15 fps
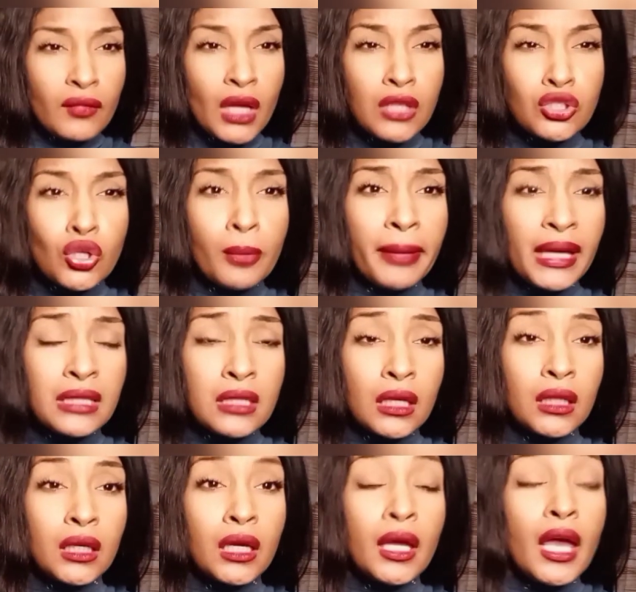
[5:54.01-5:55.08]
So
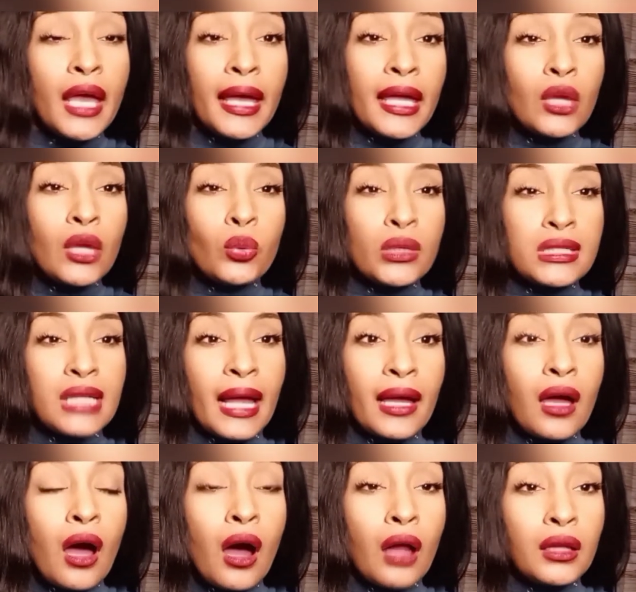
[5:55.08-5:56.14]
basically, he was like
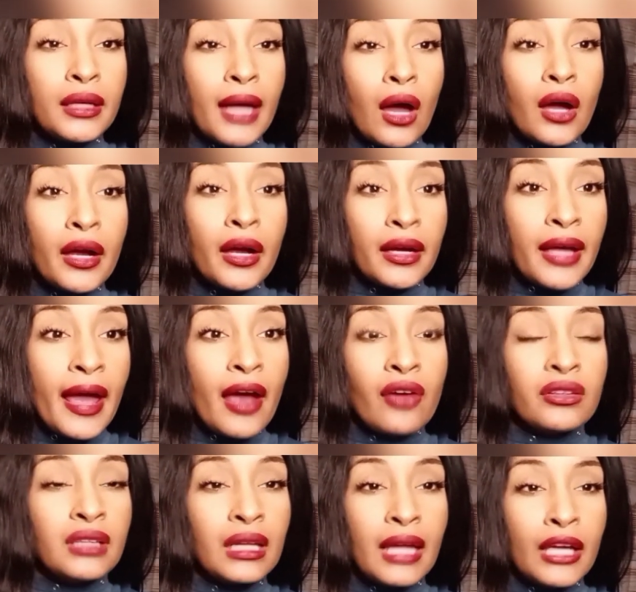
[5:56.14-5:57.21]
calling out her
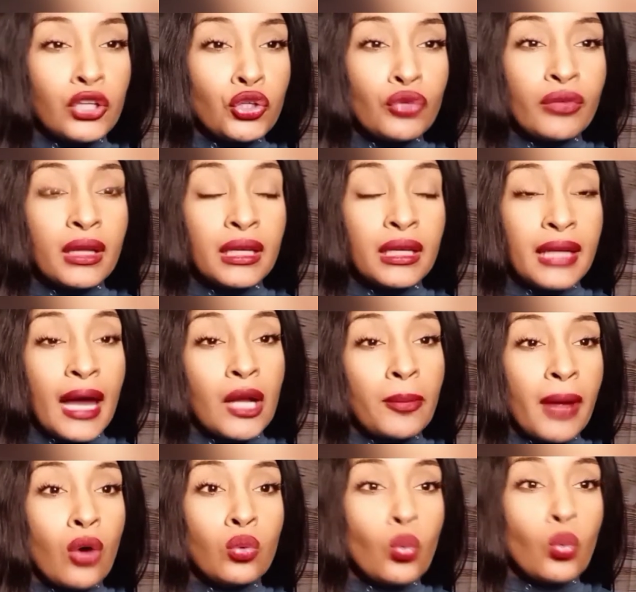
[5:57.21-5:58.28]
character like, you're really not
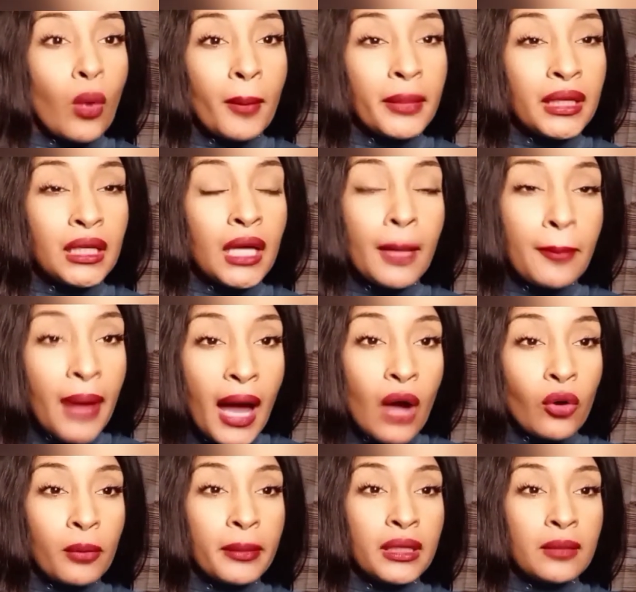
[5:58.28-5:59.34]
about woman
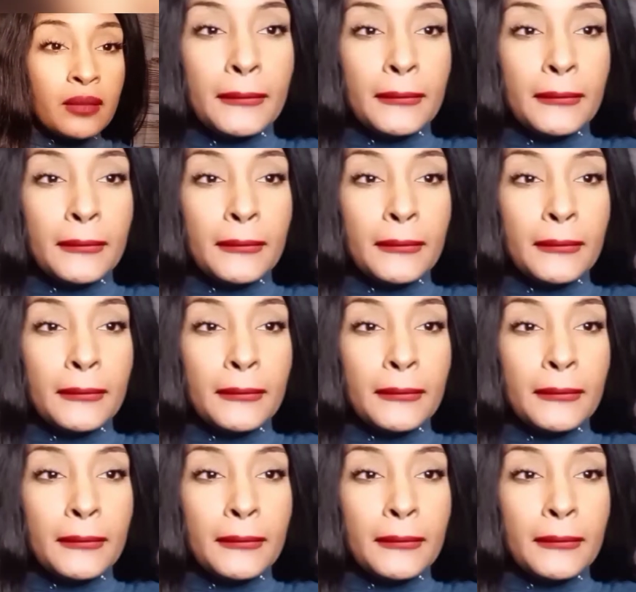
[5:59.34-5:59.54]
empowerment.